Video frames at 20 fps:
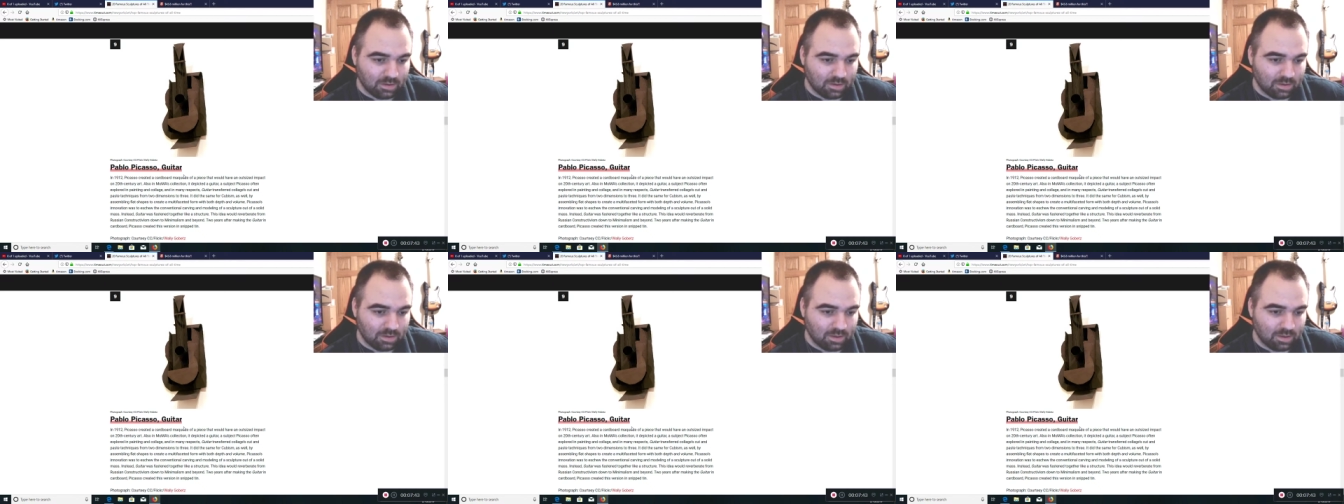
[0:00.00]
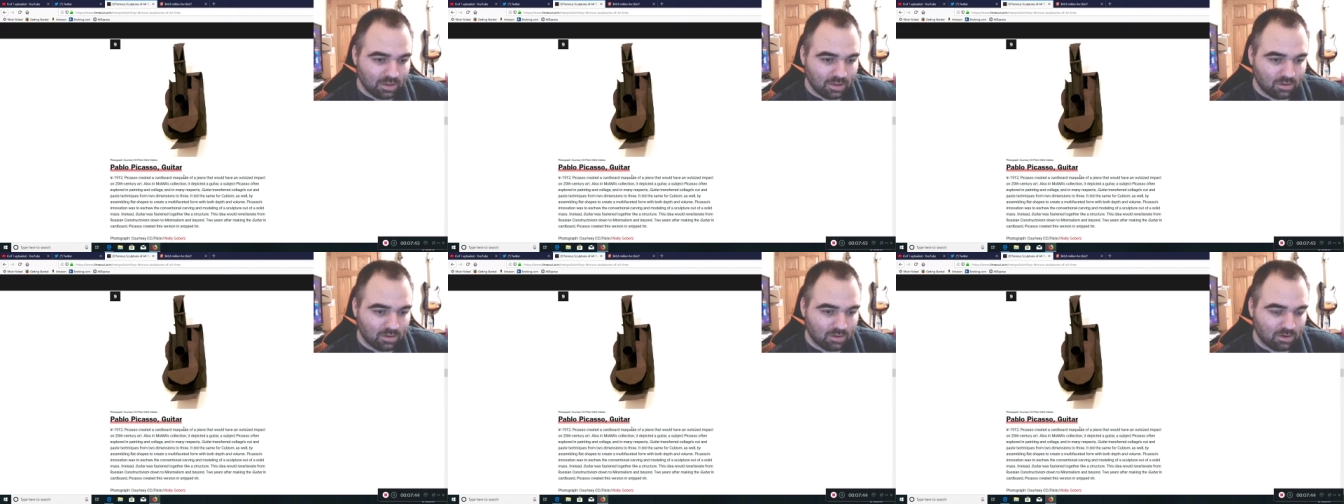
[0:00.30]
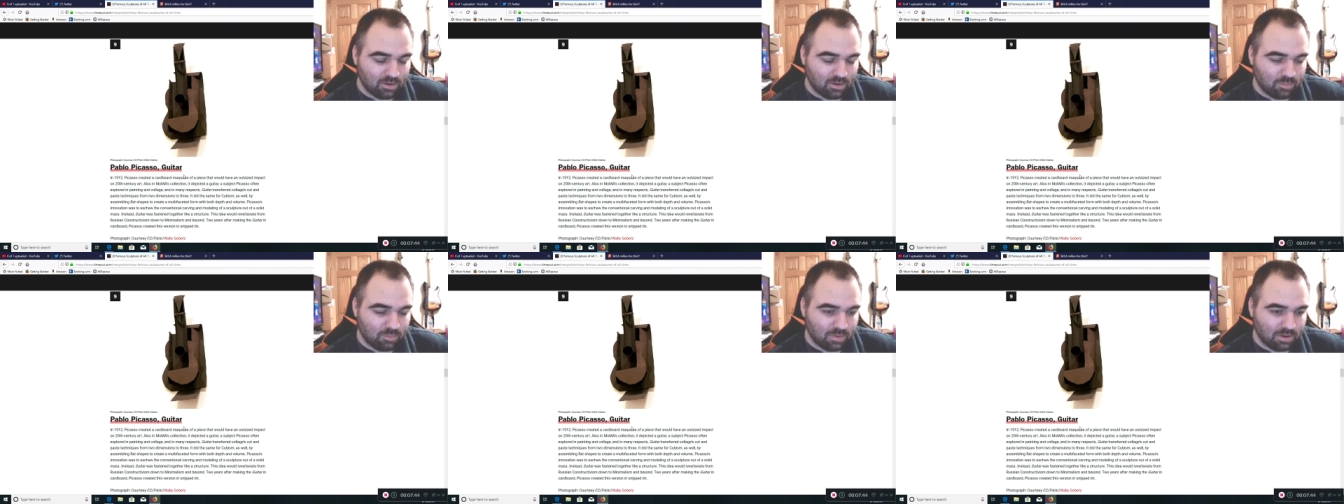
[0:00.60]
he could
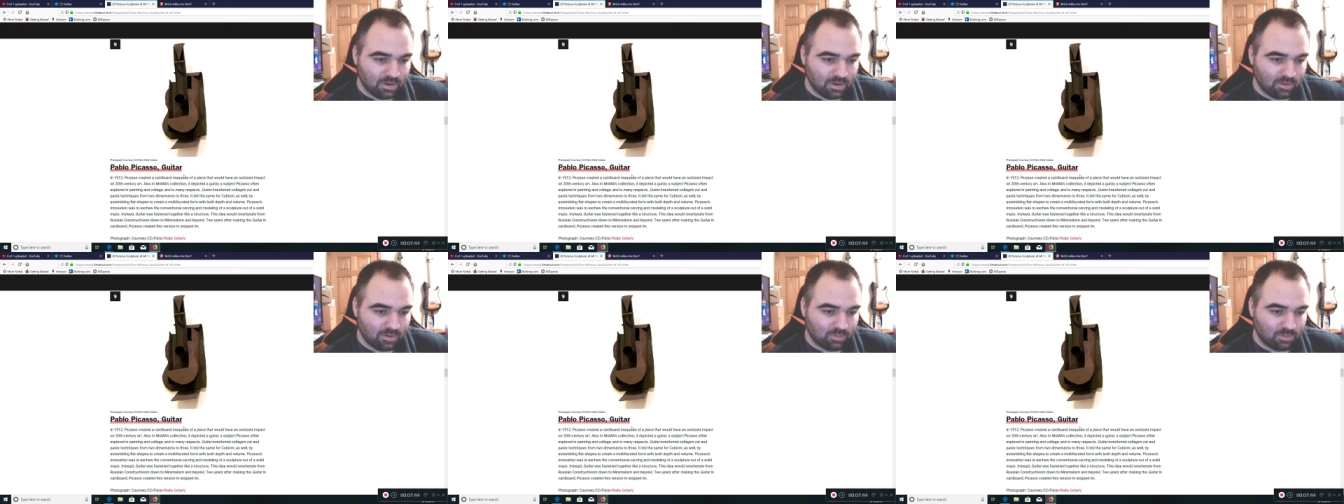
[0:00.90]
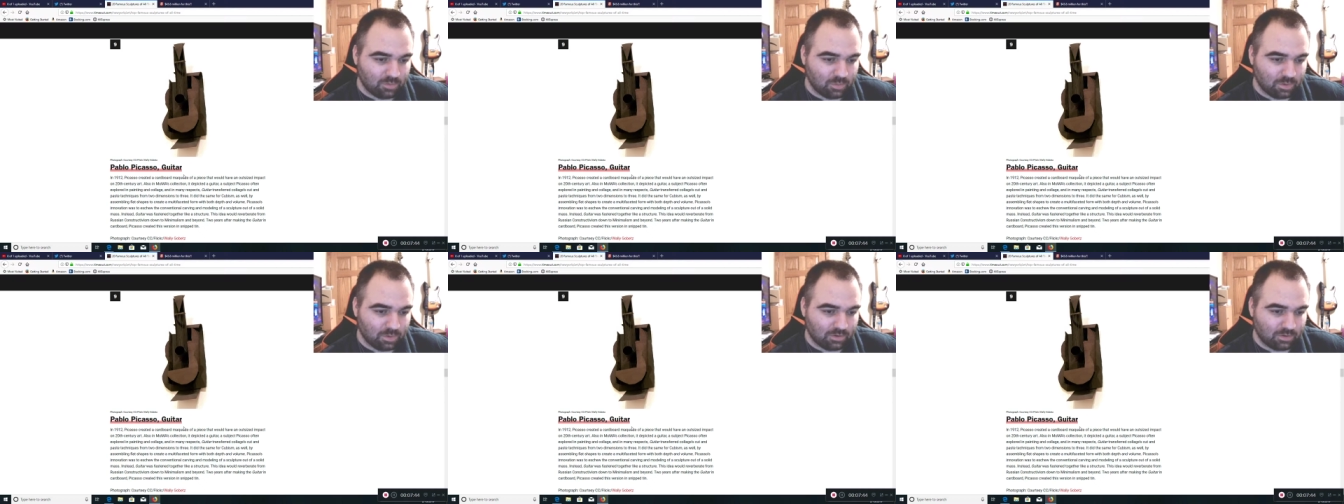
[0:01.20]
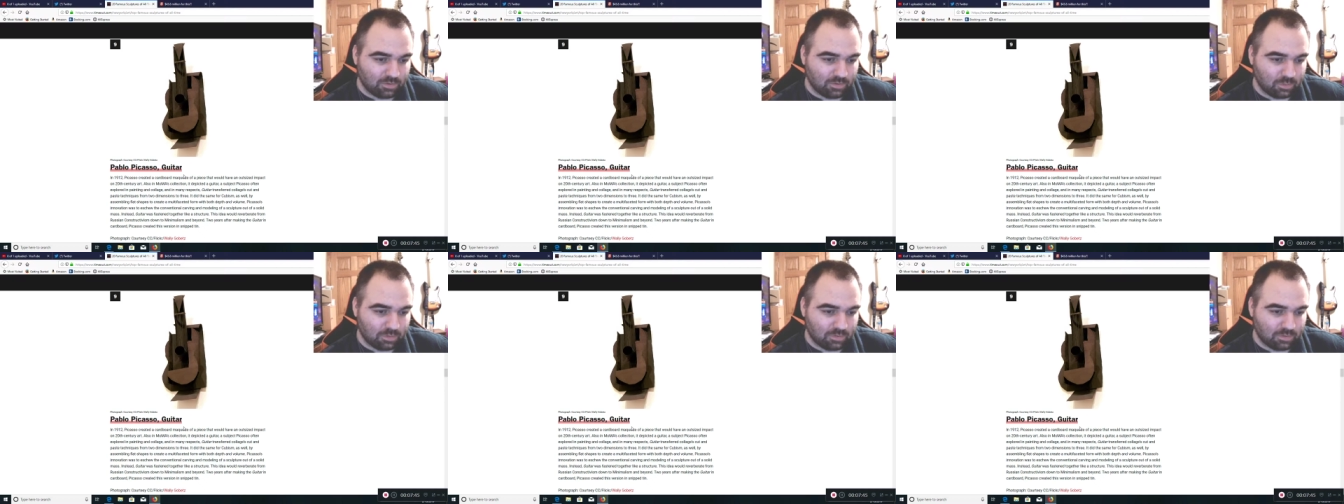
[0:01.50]
have been
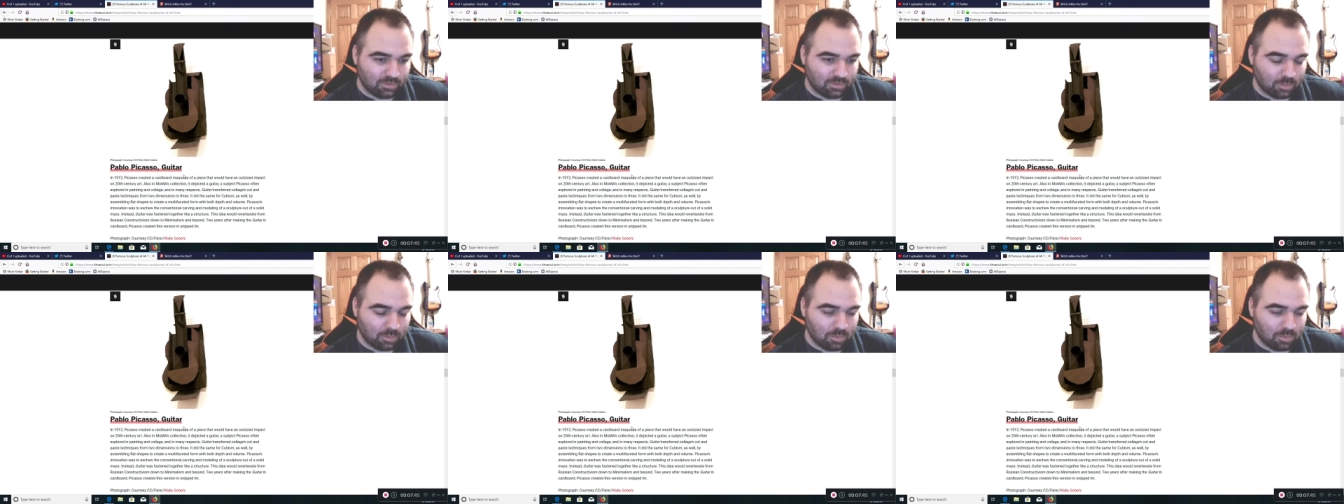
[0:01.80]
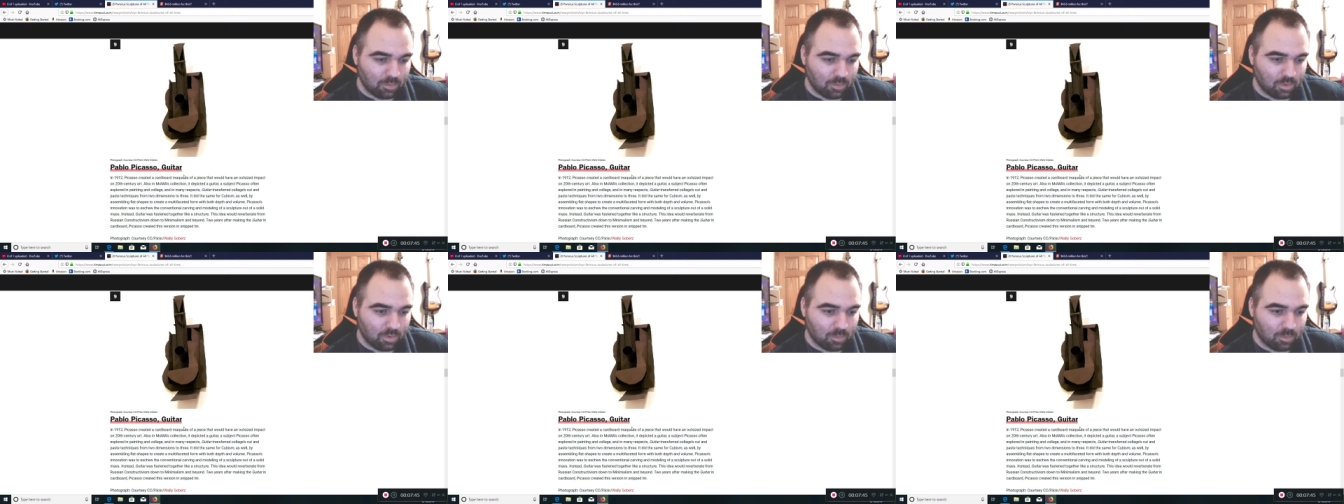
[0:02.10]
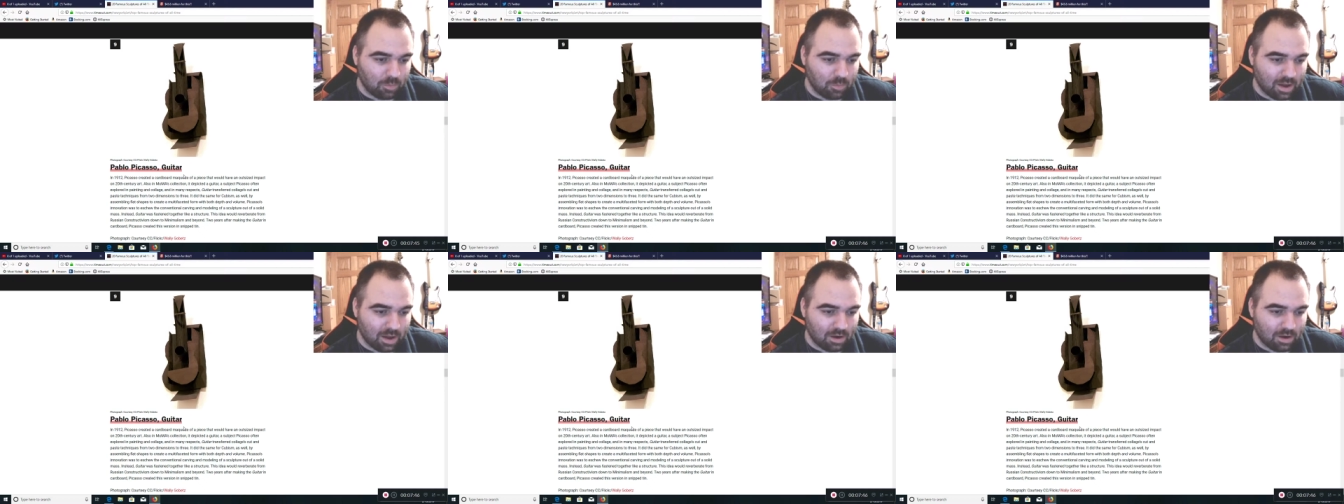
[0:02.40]
influential with some of the more
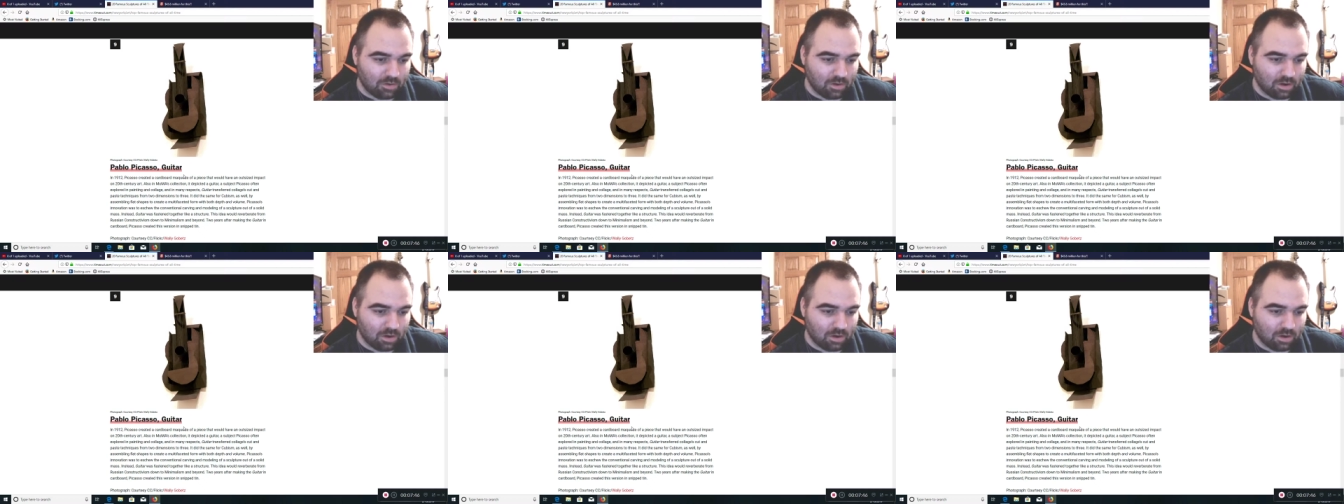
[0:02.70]
modern